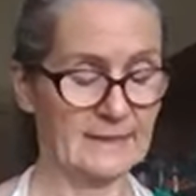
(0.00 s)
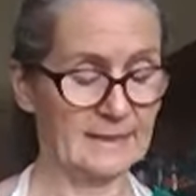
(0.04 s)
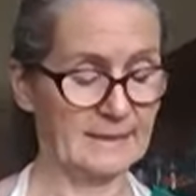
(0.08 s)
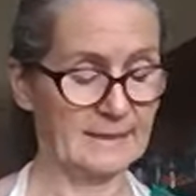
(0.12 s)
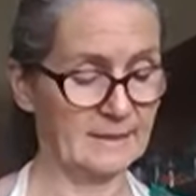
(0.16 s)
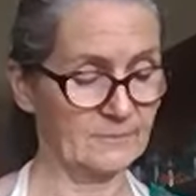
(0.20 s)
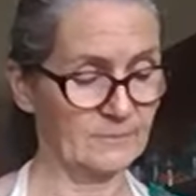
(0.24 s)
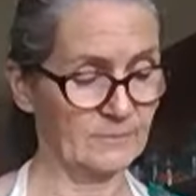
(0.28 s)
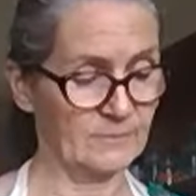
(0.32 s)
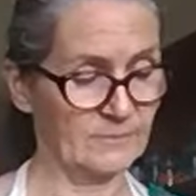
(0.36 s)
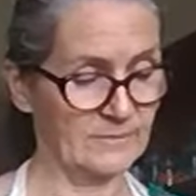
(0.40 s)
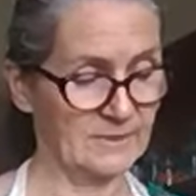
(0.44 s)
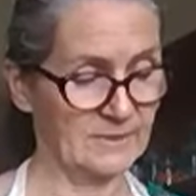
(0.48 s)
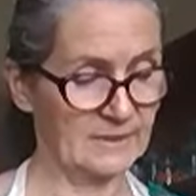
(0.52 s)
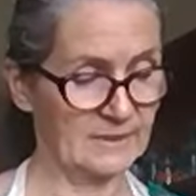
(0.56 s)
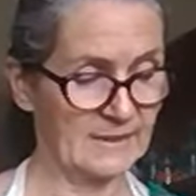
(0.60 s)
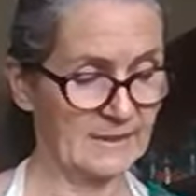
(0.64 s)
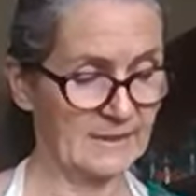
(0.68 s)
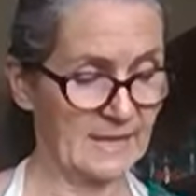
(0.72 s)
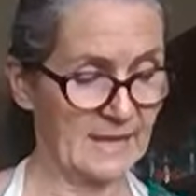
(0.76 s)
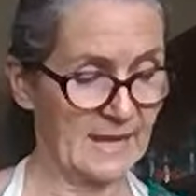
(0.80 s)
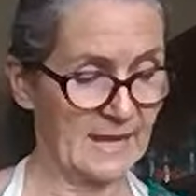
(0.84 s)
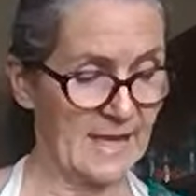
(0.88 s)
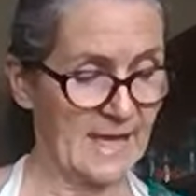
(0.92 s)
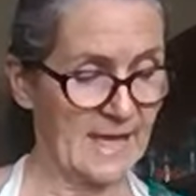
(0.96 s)

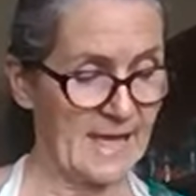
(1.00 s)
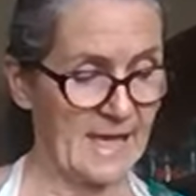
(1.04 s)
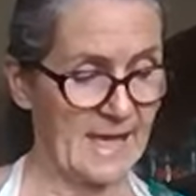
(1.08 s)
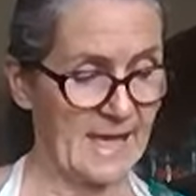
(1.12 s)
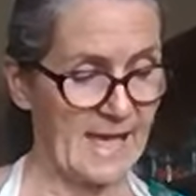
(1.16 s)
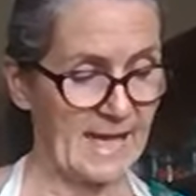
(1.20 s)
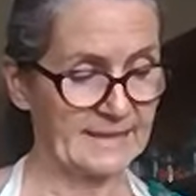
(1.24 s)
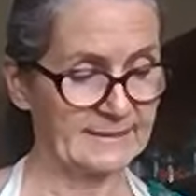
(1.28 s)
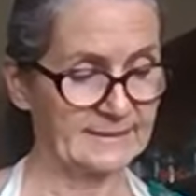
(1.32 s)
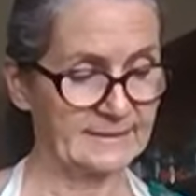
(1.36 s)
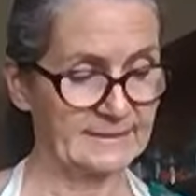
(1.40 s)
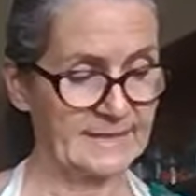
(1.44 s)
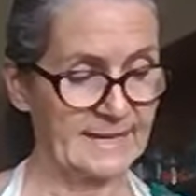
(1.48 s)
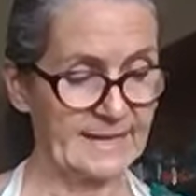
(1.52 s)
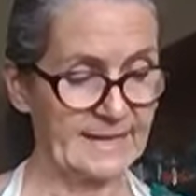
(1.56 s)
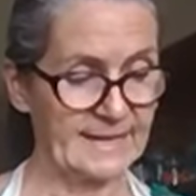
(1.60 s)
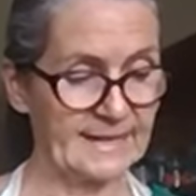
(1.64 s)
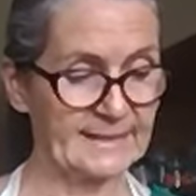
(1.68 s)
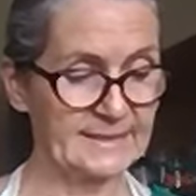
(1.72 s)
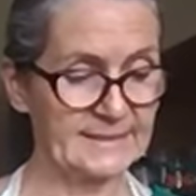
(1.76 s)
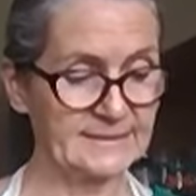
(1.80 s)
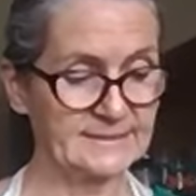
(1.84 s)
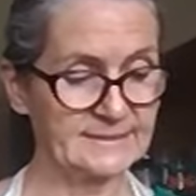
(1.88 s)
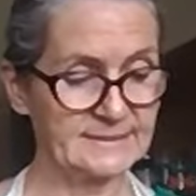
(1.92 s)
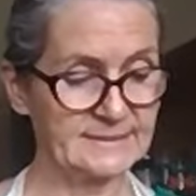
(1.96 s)
And it
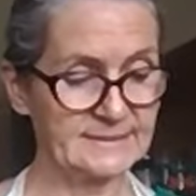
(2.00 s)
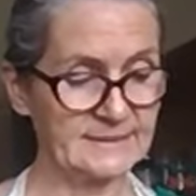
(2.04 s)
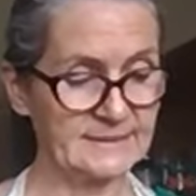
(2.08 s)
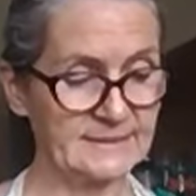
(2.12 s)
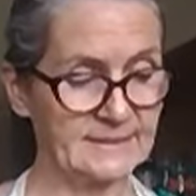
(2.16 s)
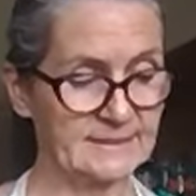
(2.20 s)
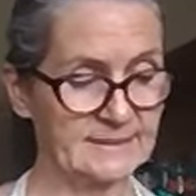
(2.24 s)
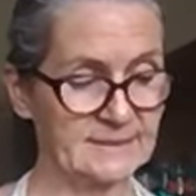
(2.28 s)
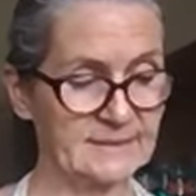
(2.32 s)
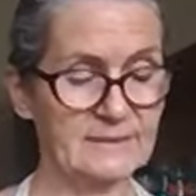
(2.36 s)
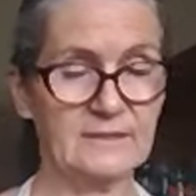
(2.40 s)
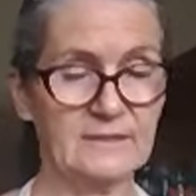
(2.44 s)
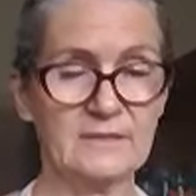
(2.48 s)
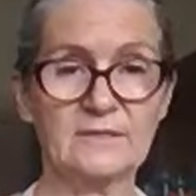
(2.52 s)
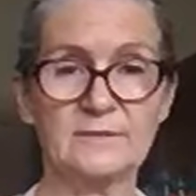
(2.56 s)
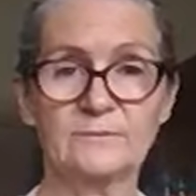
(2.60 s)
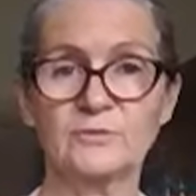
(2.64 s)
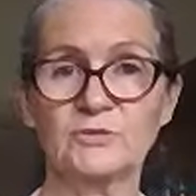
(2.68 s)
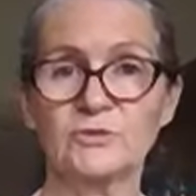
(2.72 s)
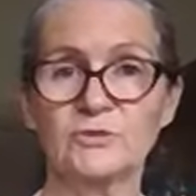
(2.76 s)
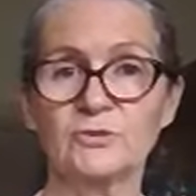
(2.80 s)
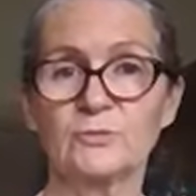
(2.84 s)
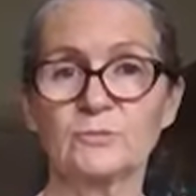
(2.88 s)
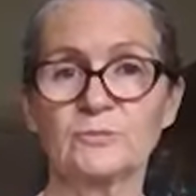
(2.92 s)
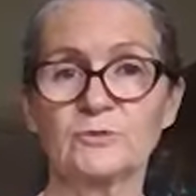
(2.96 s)
aids in the
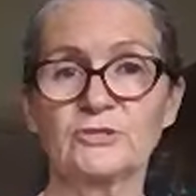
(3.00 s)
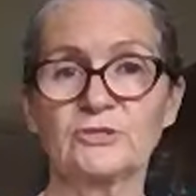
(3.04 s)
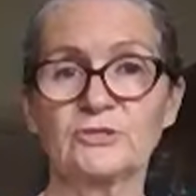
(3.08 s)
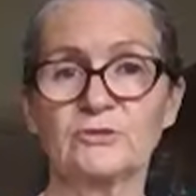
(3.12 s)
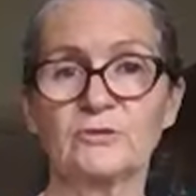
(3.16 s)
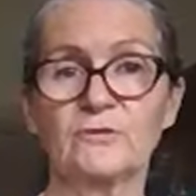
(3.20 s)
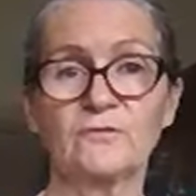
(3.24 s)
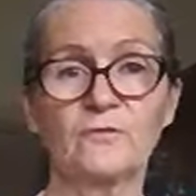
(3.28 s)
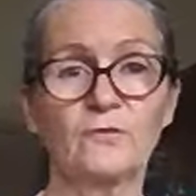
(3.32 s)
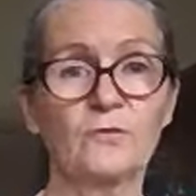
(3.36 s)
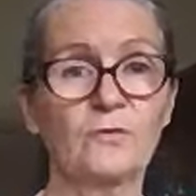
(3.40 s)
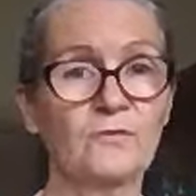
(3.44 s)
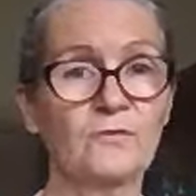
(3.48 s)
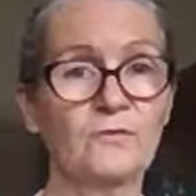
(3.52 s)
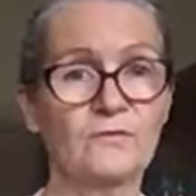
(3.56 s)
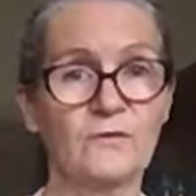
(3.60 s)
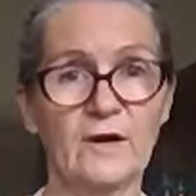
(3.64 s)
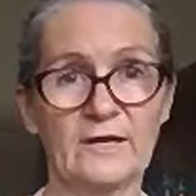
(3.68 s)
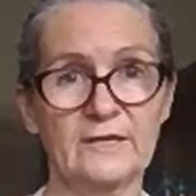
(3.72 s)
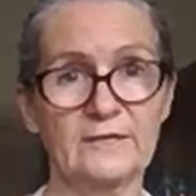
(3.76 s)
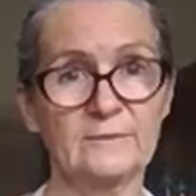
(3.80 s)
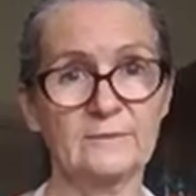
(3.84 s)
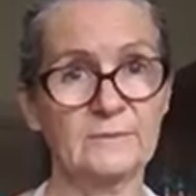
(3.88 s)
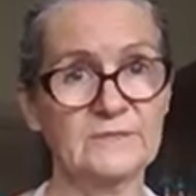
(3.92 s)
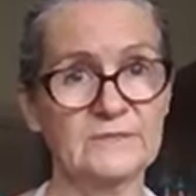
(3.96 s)
absorption of all
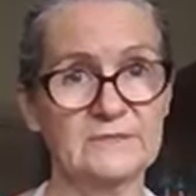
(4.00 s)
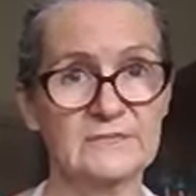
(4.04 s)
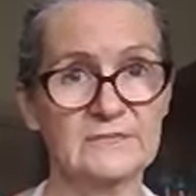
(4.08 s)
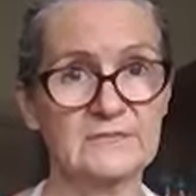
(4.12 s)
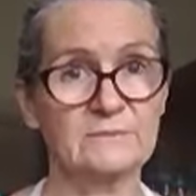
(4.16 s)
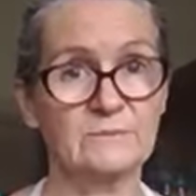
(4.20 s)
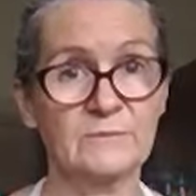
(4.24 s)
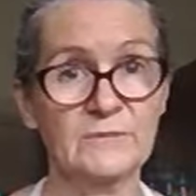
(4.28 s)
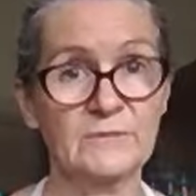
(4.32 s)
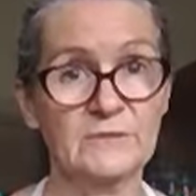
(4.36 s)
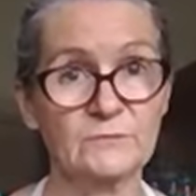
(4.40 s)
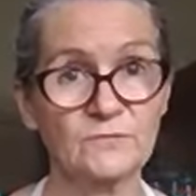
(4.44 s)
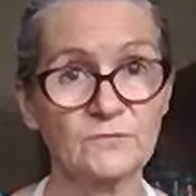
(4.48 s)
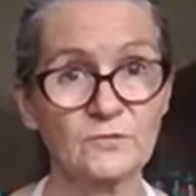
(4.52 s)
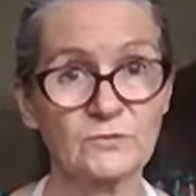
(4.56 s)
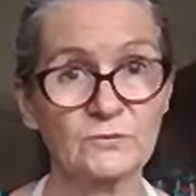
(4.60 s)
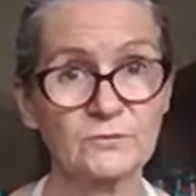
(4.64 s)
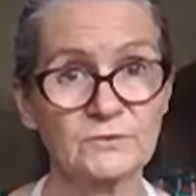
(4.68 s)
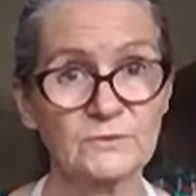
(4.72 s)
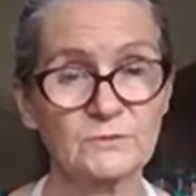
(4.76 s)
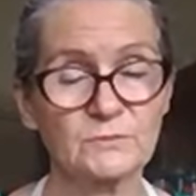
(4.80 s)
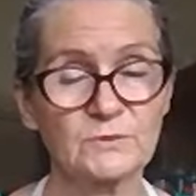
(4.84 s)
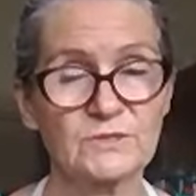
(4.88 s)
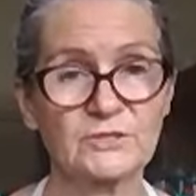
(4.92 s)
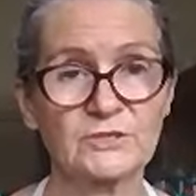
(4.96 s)
vitamins and
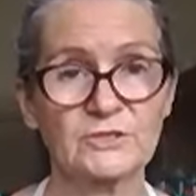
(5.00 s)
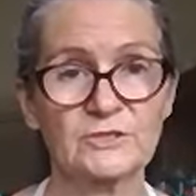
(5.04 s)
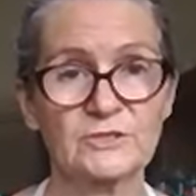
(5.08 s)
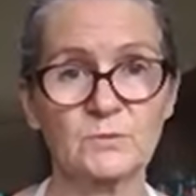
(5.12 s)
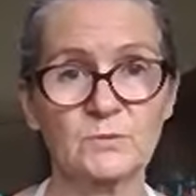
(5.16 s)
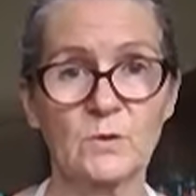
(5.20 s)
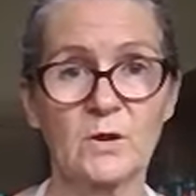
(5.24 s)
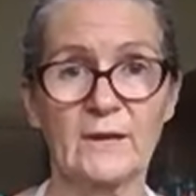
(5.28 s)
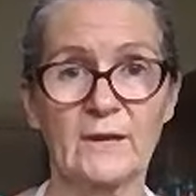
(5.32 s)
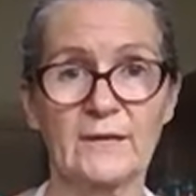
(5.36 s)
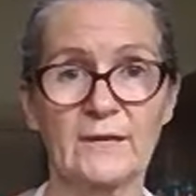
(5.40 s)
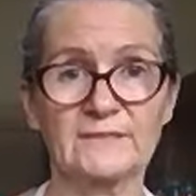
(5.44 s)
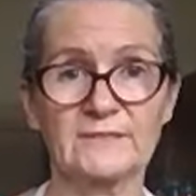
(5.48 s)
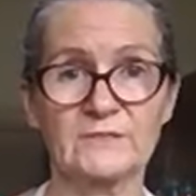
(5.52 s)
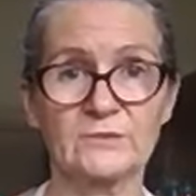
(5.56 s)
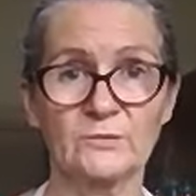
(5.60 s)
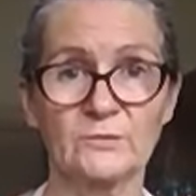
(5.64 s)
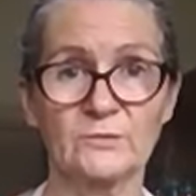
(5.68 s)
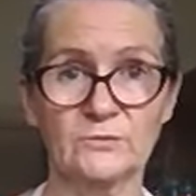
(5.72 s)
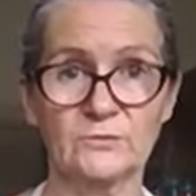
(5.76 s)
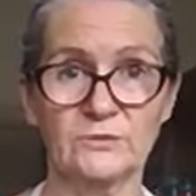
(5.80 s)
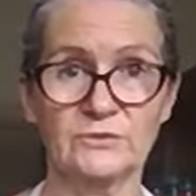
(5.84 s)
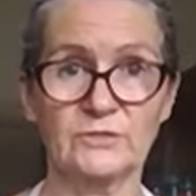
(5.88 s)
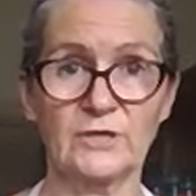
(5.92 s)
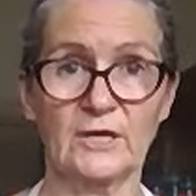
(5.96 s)
minerals, which is why it's a
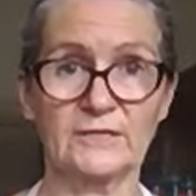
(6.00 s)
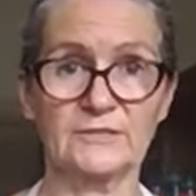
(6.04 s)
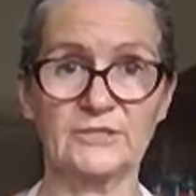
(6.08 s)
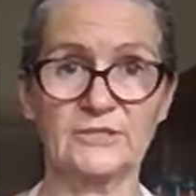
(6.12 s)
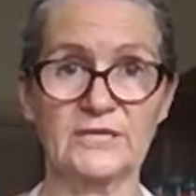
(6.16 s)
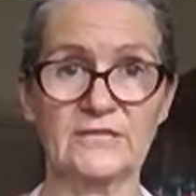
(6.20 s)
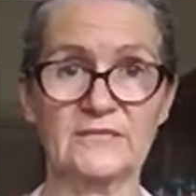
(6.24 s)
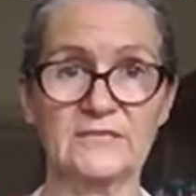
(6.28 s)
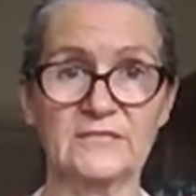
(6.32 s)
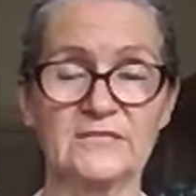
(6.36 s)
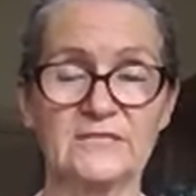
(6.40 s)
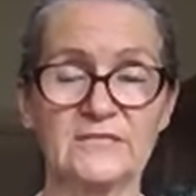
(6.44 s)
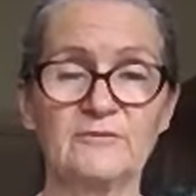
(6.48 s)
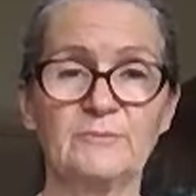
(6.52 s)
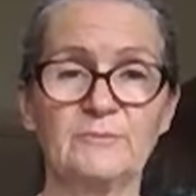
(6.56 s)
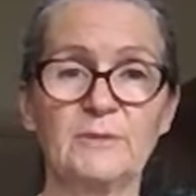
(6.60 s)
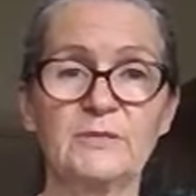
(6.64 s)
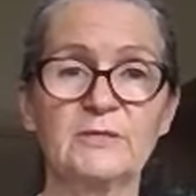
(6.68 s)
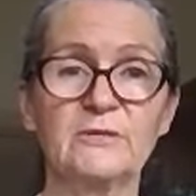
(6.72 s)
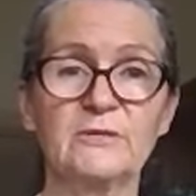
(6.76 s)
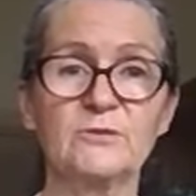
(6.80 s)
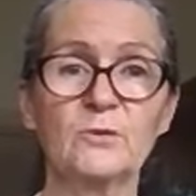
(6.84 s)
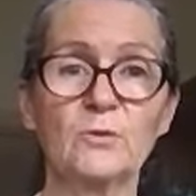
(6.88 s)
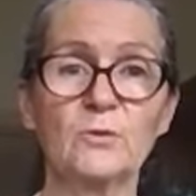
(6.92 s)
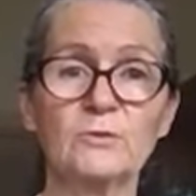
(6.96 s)
good digestive,
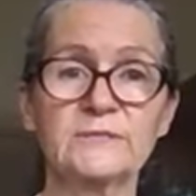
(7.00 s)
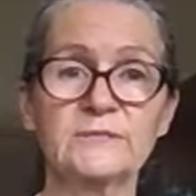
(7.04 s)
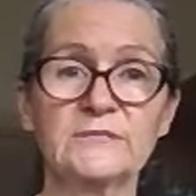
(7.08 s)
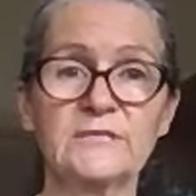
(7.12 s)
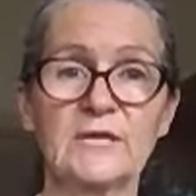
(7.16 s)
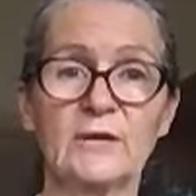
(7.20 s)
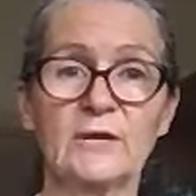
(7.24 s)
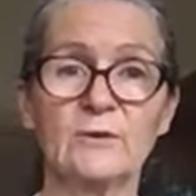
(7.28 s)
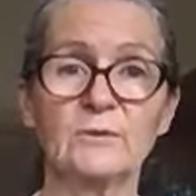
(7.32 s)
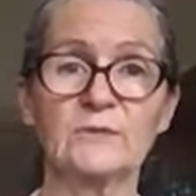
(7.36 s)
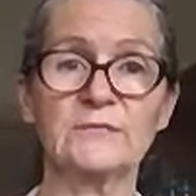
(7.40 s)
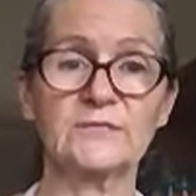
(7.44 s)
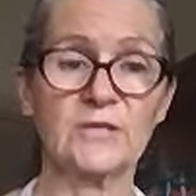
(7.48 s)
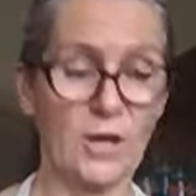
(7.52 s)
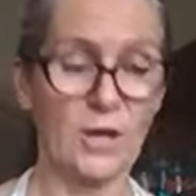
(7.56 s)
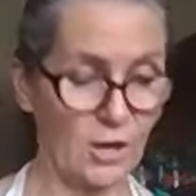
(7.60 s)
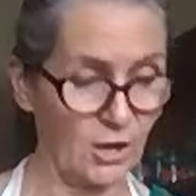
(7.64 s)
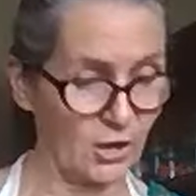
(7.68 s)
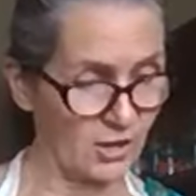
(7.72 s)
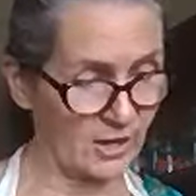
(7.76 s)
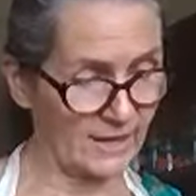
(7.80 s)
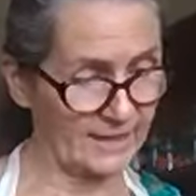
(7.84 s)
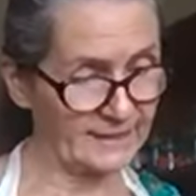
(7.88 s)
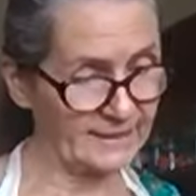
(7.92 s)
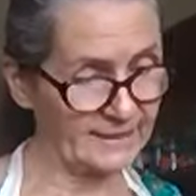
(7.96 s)
but it also is
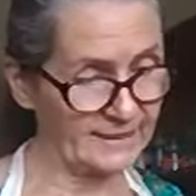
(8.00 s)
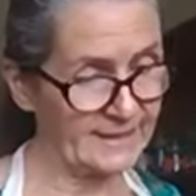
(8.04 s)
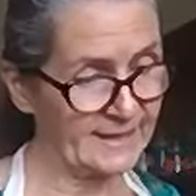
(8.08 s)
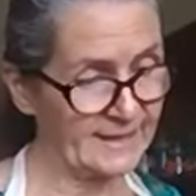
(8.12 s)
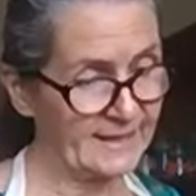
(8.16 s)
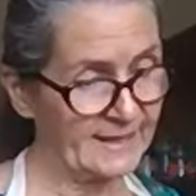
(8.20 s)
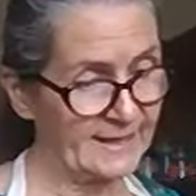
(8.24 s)
high